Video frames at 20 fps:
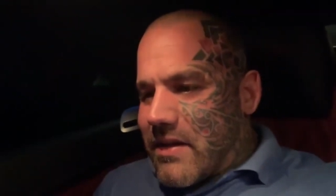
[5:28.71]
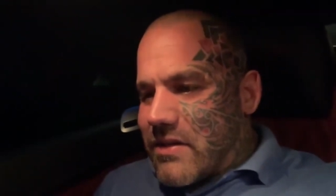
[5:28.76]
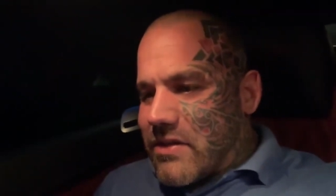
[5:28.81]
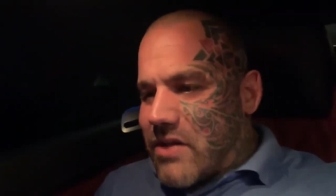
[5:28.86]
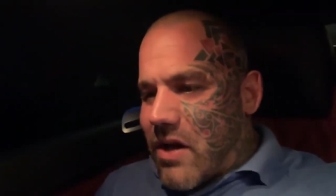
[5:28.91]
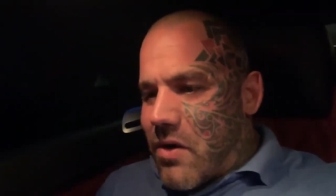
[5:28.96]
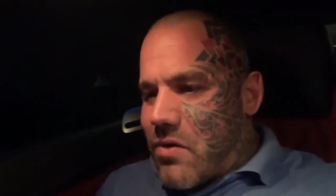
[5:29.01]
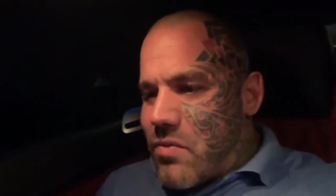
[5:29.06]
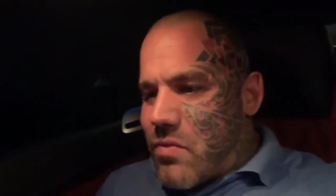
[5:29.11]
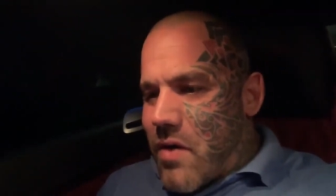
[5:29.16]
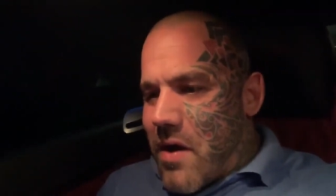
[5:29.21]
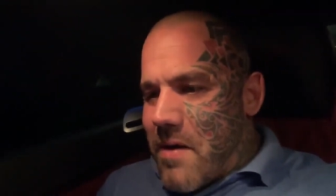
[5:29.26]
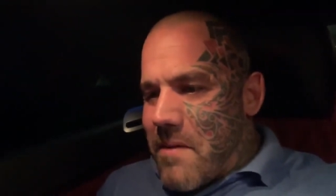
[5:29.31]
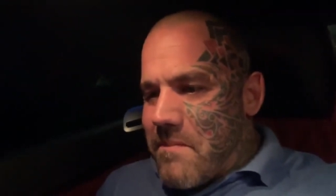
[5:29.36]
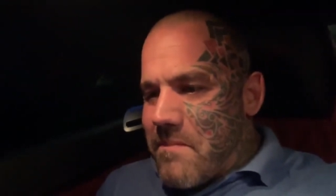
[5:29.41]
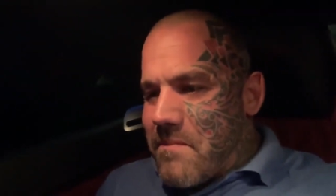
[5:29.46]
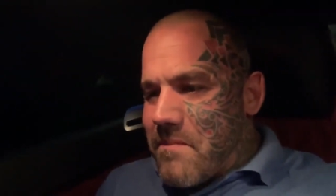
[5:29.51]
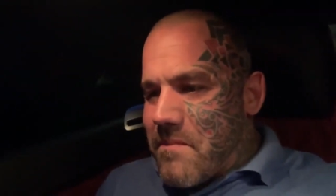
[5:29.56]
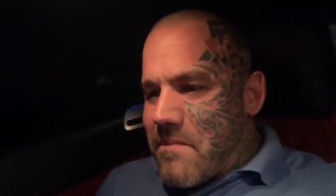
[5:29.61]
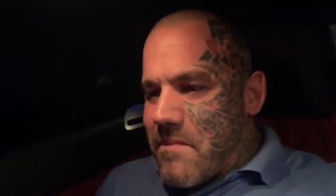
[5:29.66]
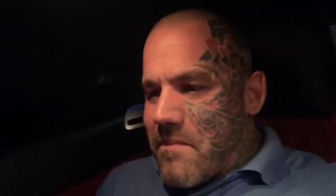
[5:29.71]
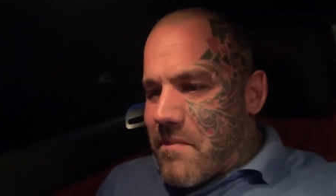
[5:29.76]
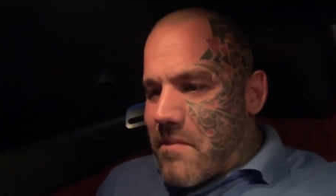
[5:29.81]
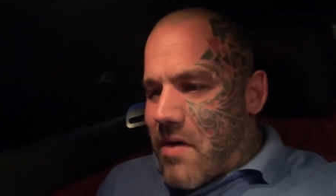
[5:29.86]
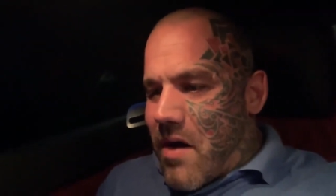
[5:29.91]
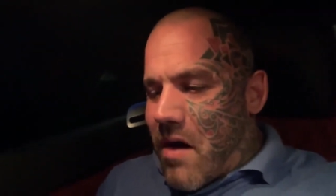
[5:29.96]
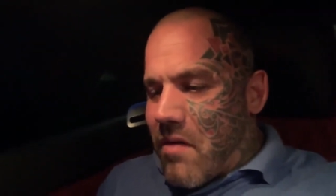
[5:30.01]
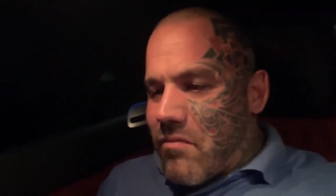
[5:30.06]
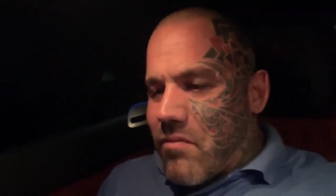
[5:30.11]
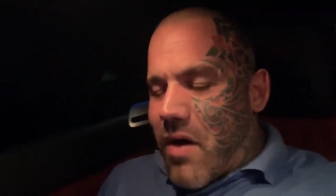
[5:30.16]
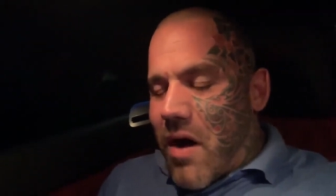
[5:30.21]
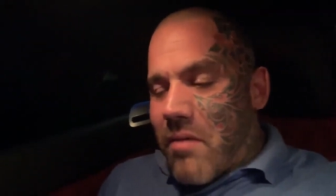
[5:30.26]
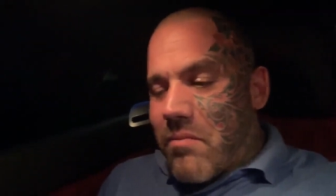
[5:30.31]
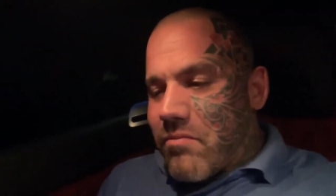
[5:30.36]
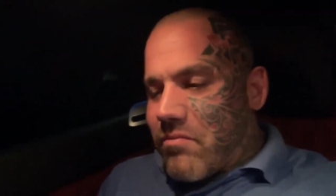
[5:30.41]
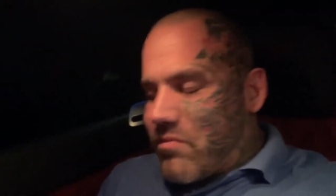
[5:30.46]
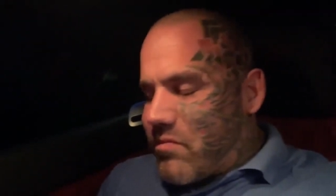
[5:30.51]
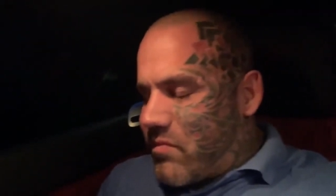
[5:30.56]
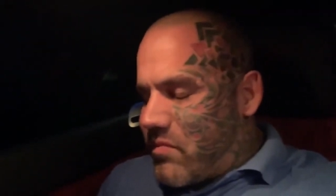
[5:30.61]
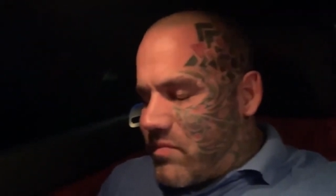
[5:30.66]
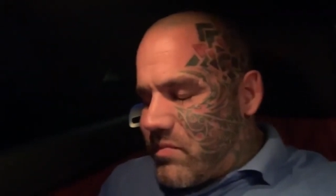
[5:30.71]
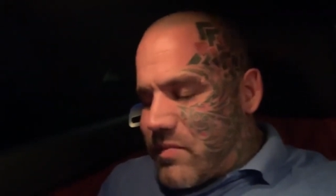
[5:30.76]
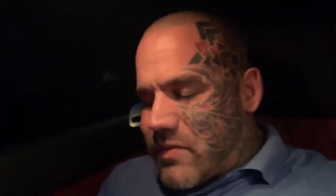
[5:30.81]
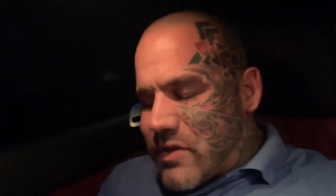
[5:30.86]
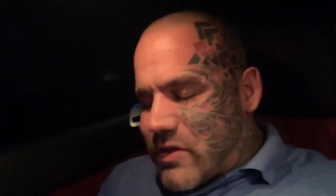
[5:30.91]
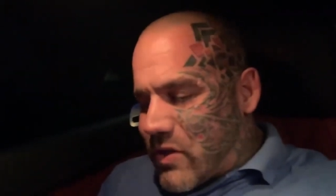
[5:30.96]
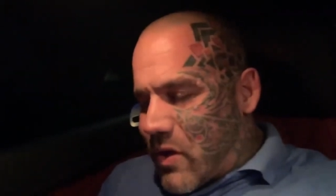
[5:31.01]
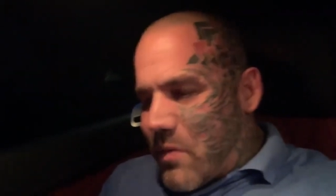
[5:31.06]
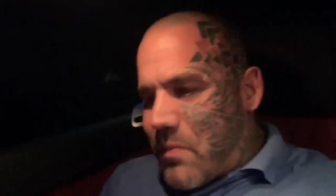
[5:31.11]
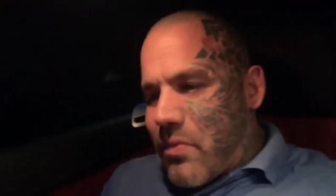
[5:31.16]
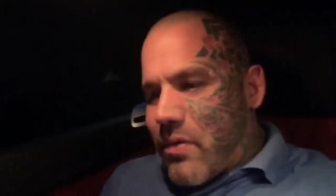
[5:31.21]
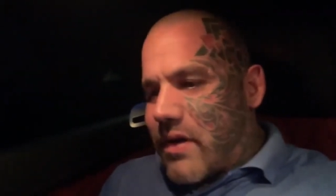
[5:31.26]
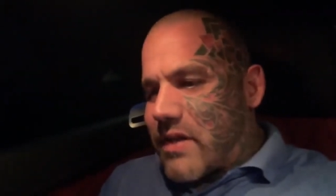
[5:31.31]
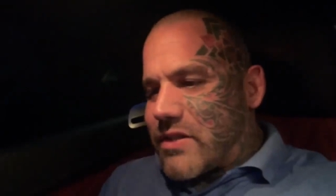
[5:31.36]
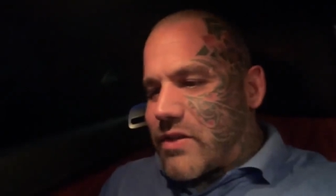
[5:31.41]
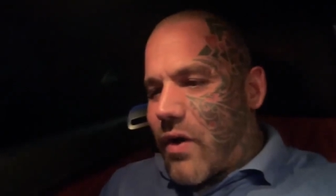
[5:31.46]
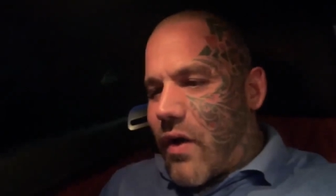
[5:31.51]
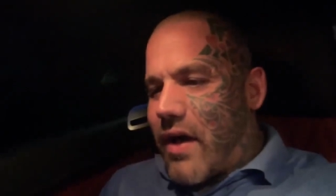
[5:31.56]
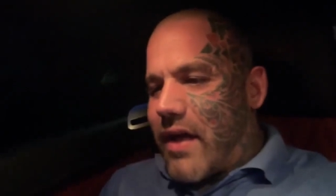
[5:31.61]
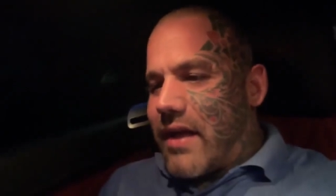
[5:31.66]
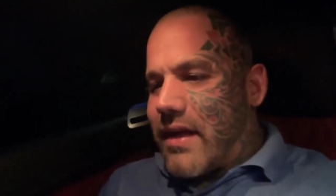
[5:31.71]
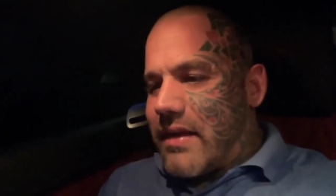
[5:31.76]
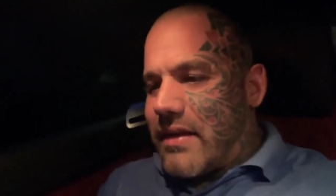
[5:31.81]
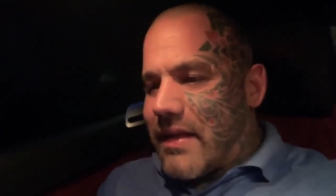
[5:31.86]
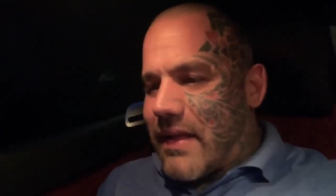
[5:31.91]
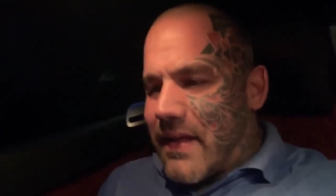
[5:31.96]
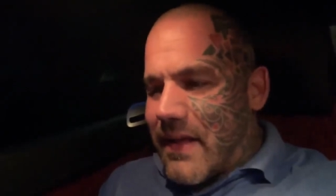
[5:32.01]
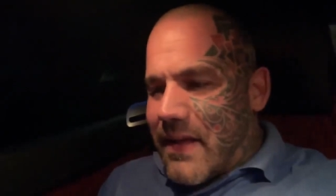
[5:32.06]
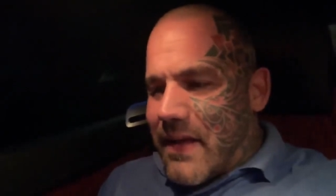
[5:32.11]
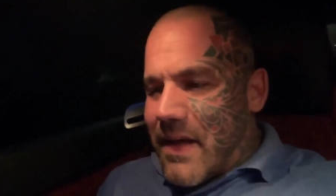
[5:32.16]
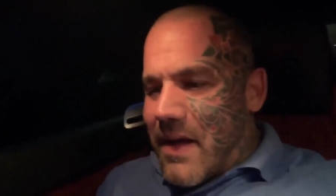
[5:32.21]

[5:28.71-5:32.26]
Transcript: So I'm super excited.